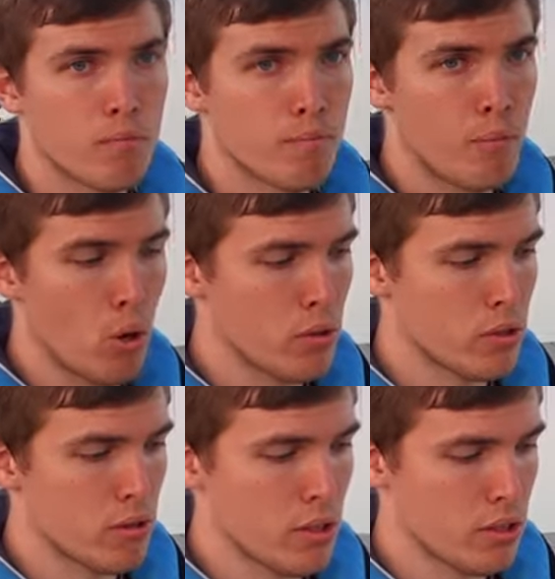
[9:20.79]
The boat is
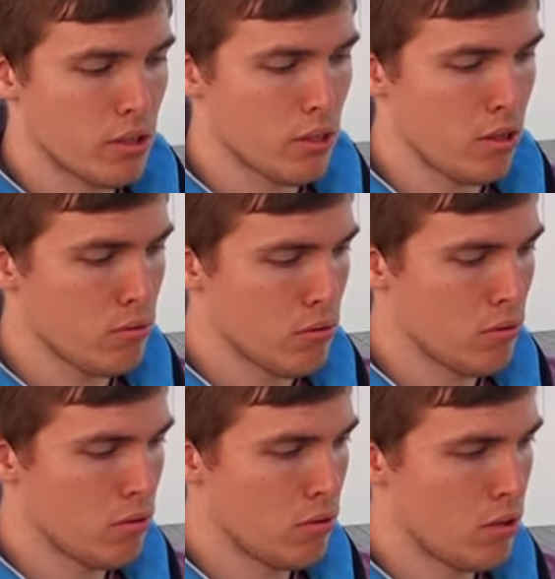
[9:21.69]
doing as it's told.
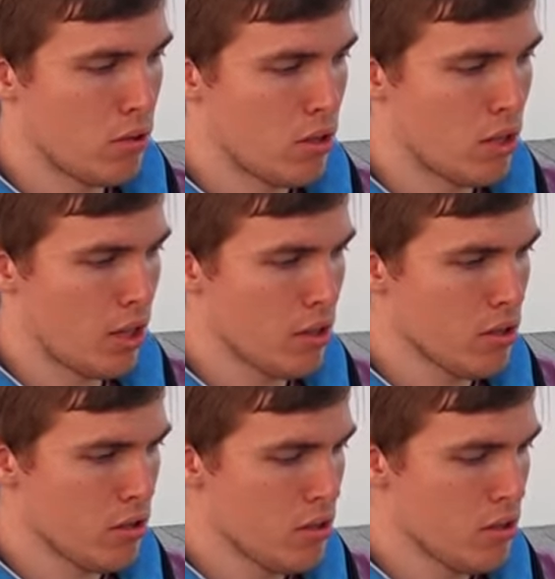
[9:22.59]
Nothing.